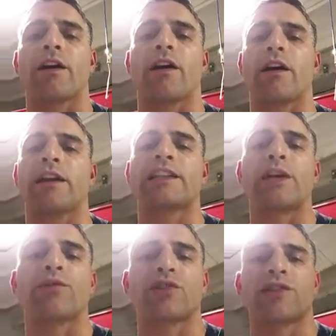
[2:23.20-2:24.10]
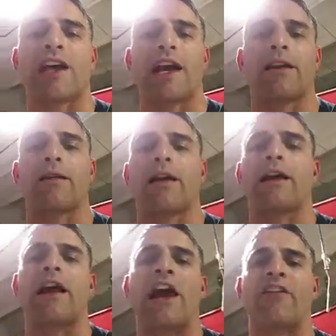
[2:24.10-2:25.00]
the extinguishers that
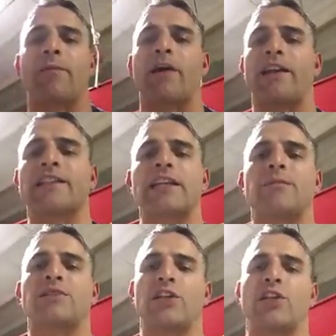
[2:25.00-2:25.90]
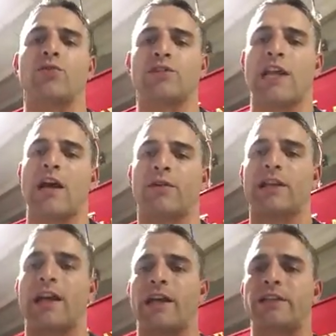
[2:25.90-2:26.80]
everybody seems to use
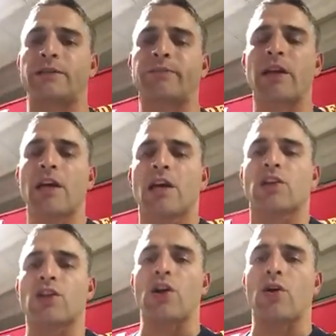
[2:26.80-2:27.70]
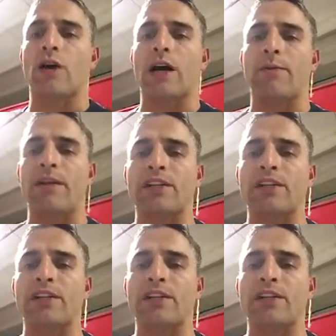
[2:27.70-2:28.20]
nowadays. So